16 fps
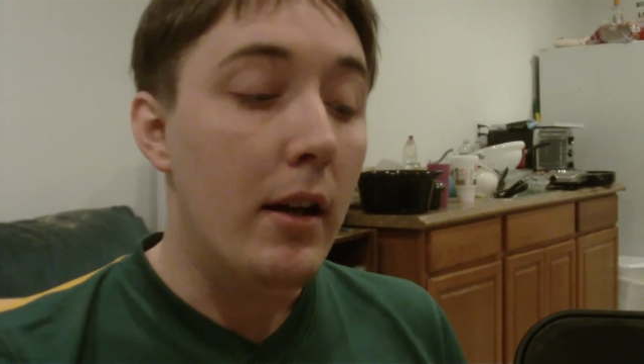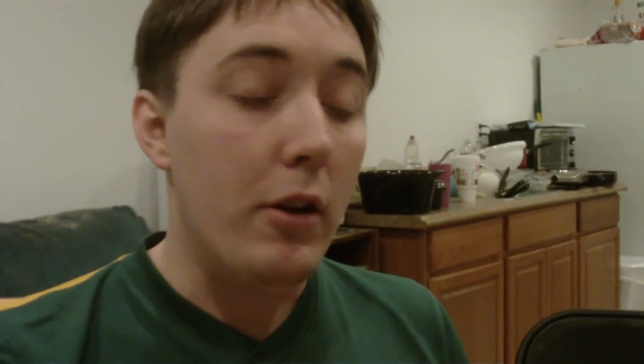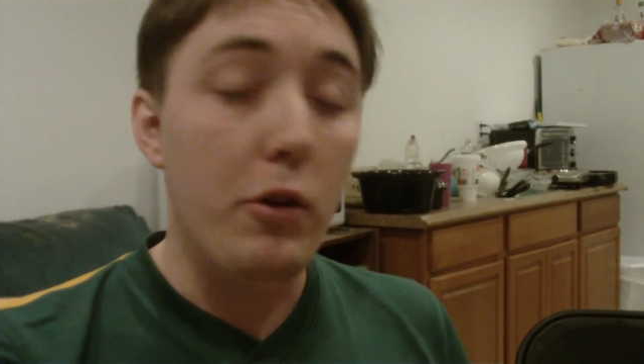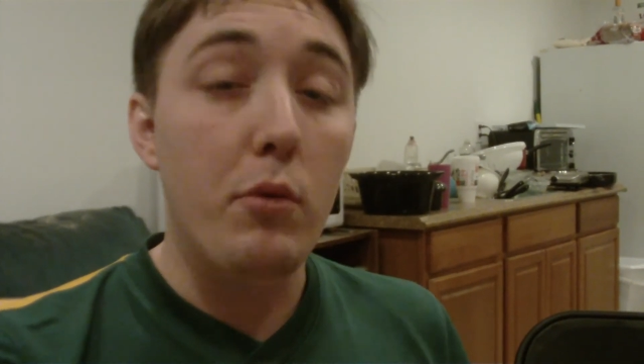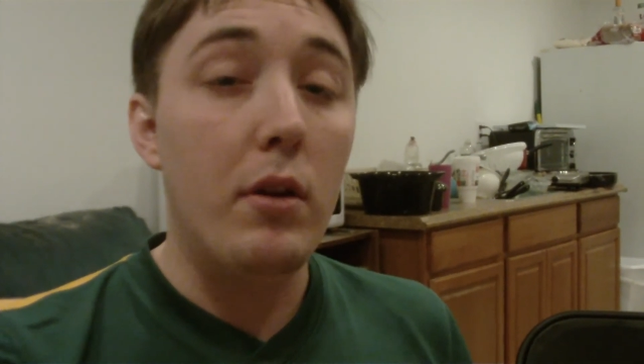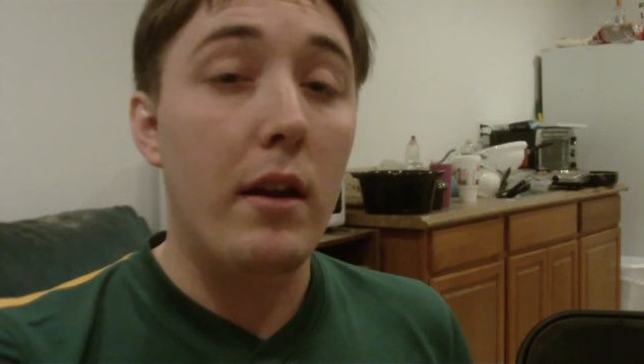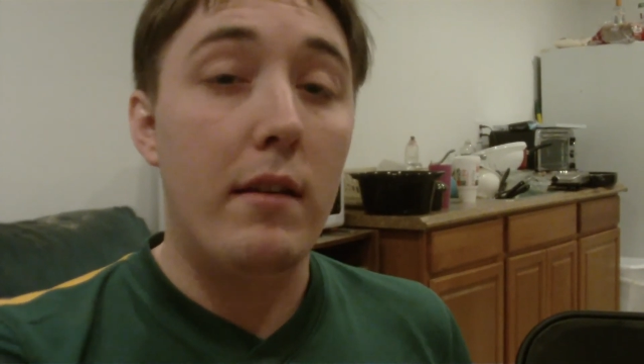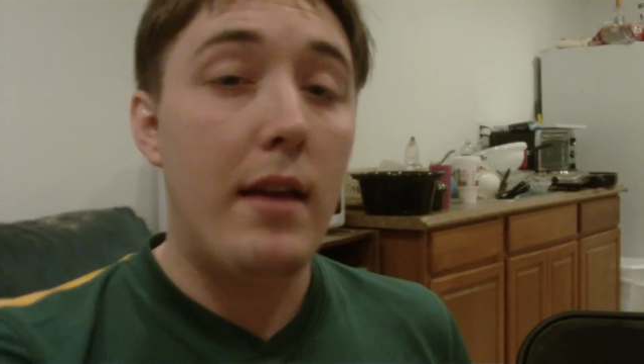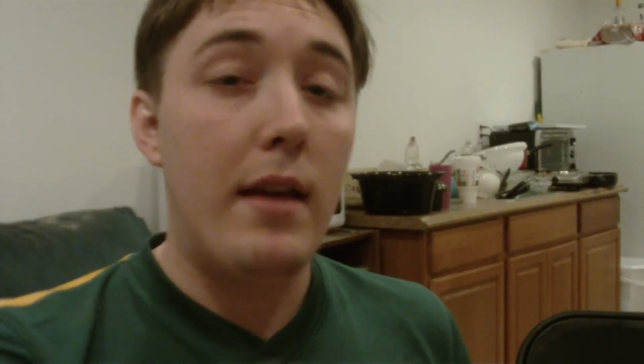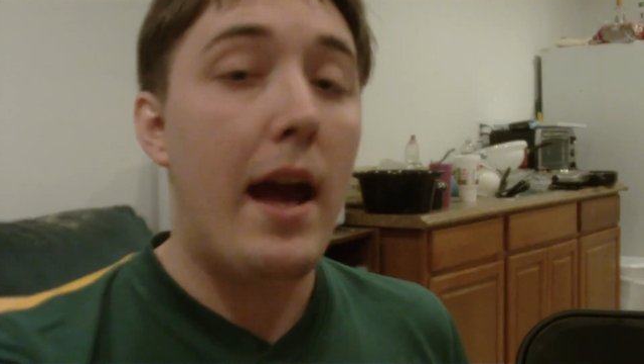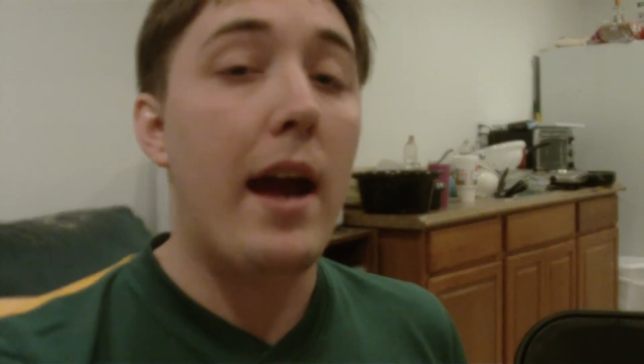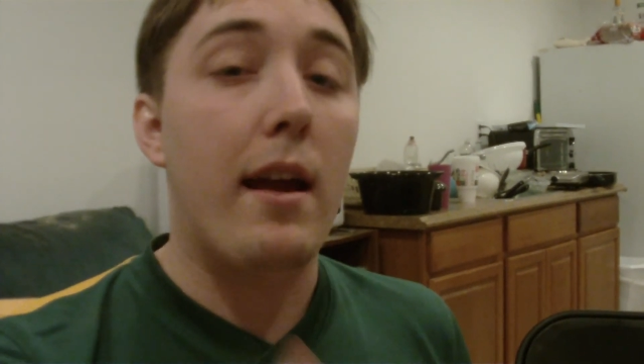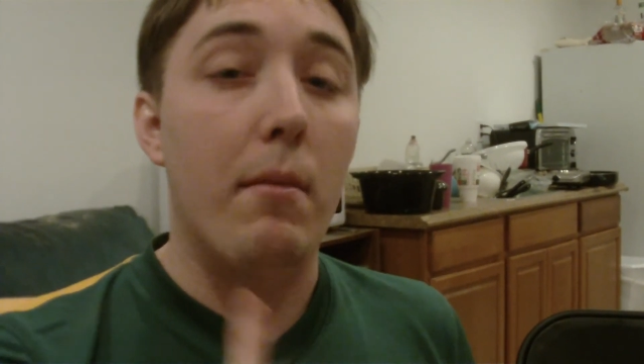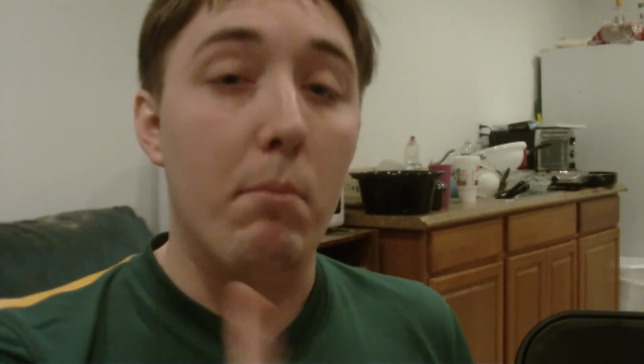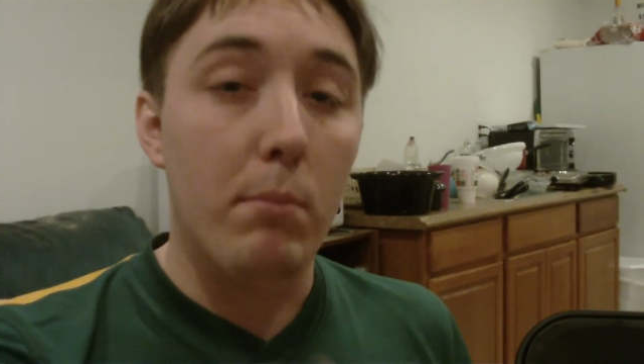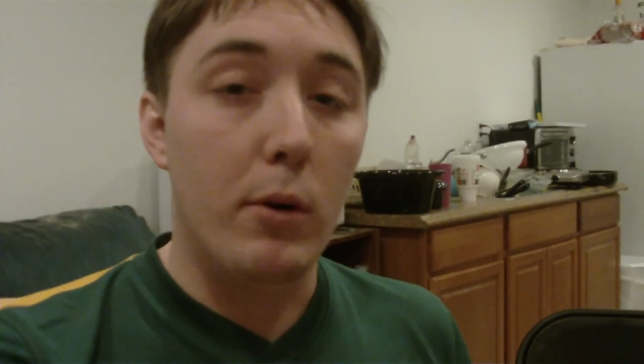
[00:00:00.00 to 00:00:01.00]
you can
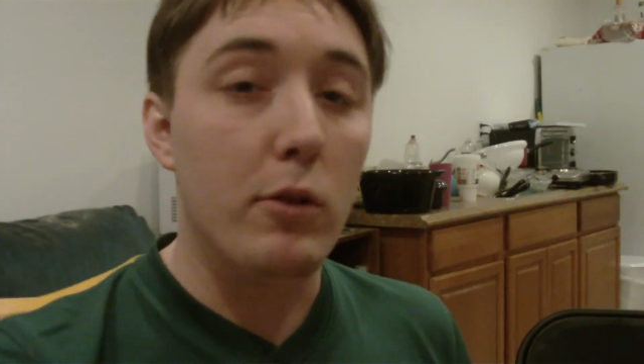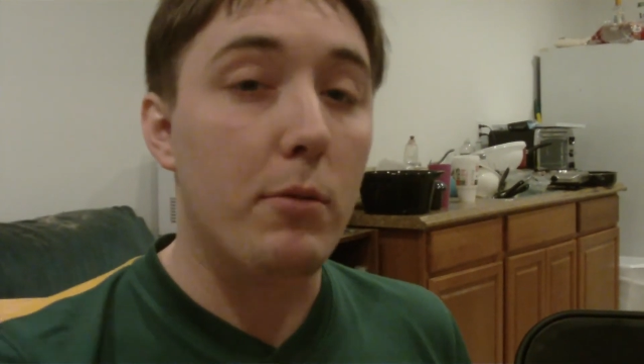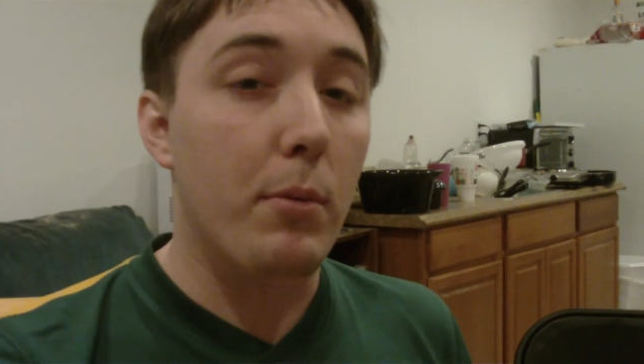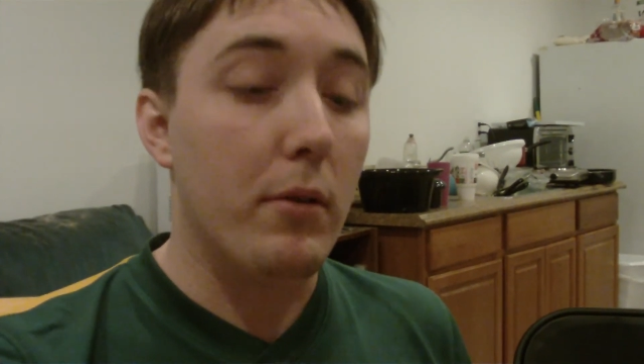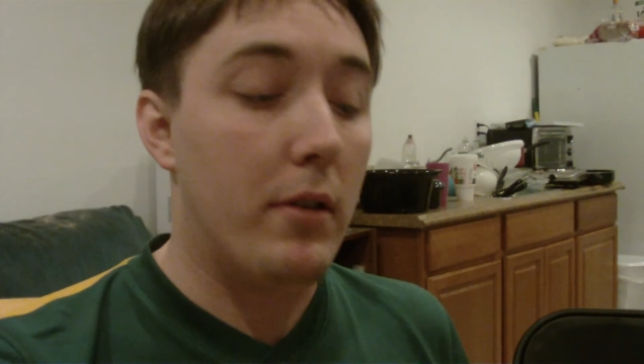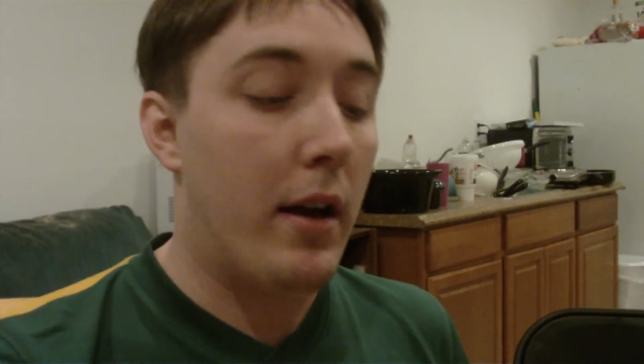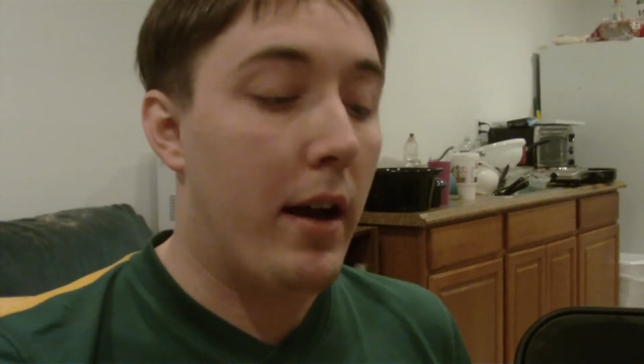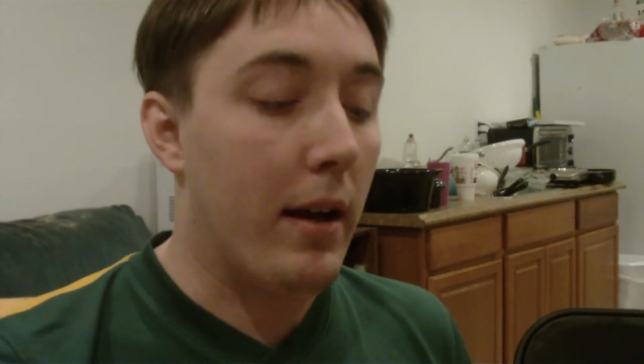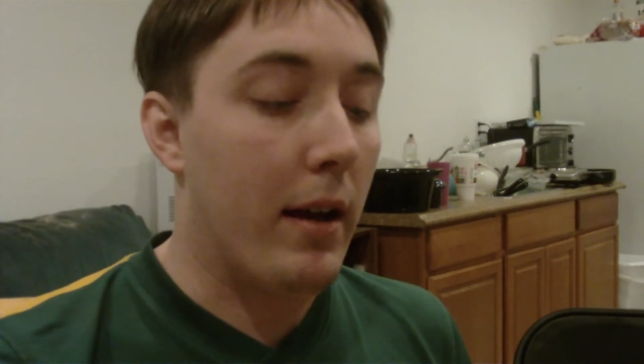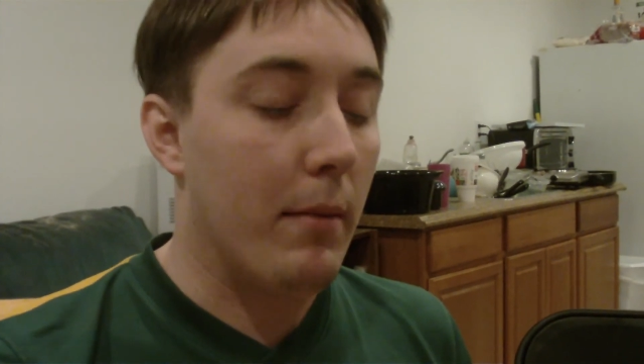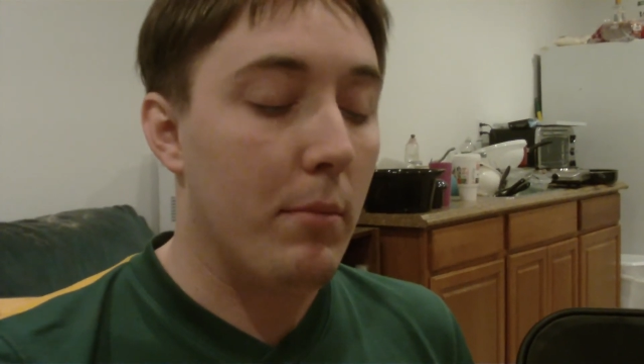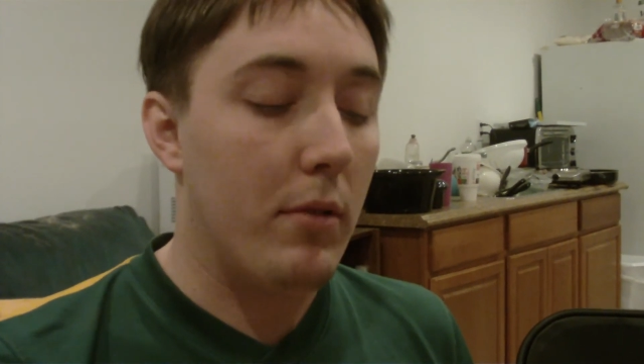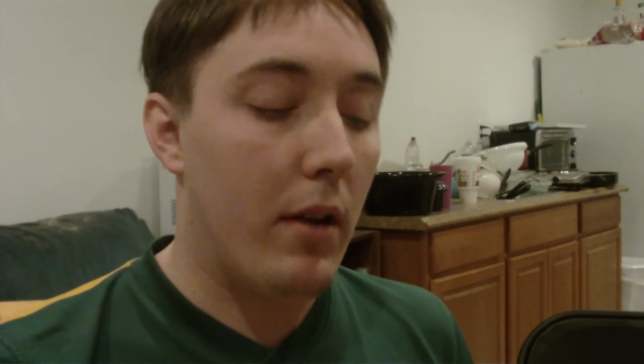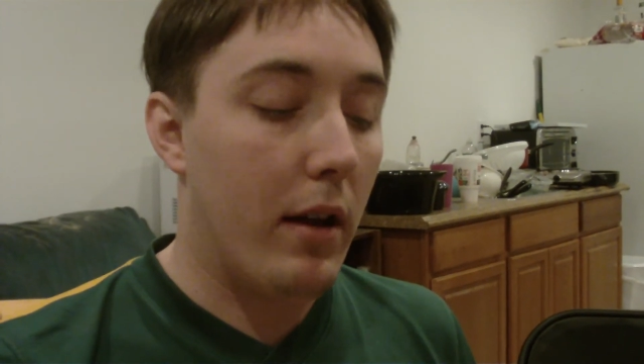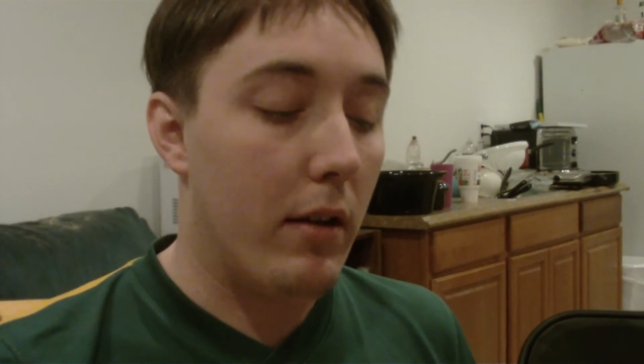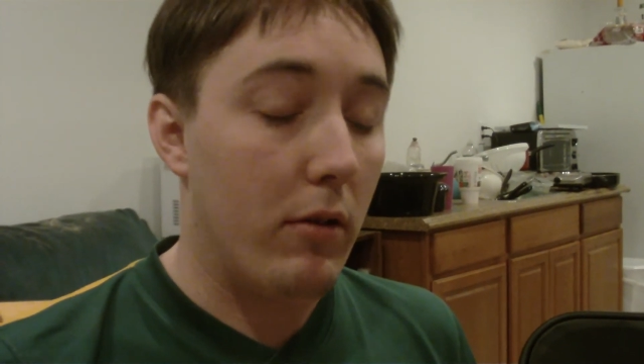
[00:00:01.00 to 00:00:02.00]
attack multiple
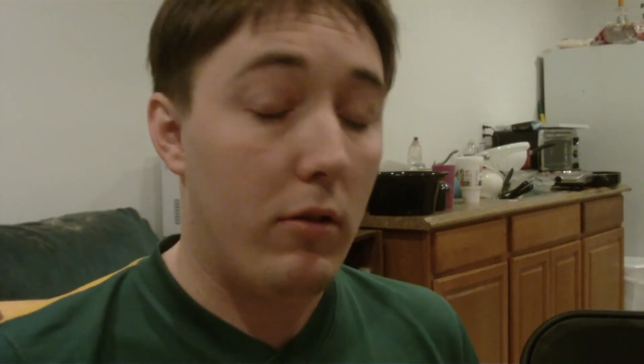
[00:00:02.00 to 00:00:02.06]
times.